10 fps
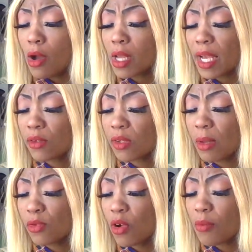Okay, so
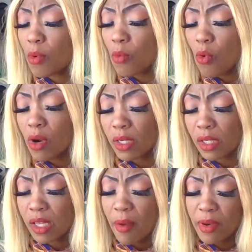some sort of rewards
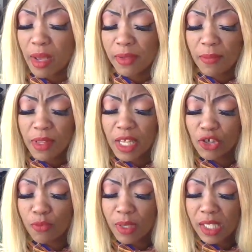is coming up. Something that
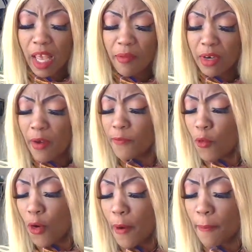you've been saving up
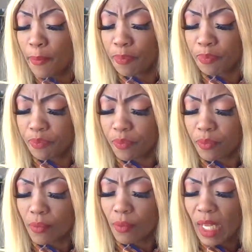for.
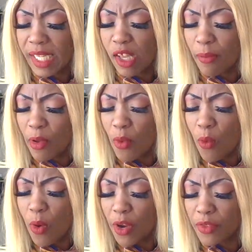It's going to be well
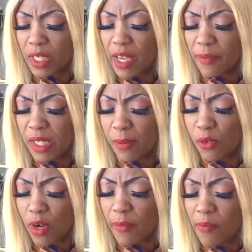worth it. Definitely some
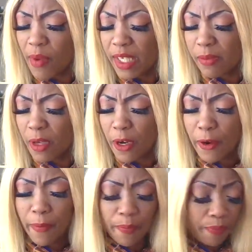sort of investment here.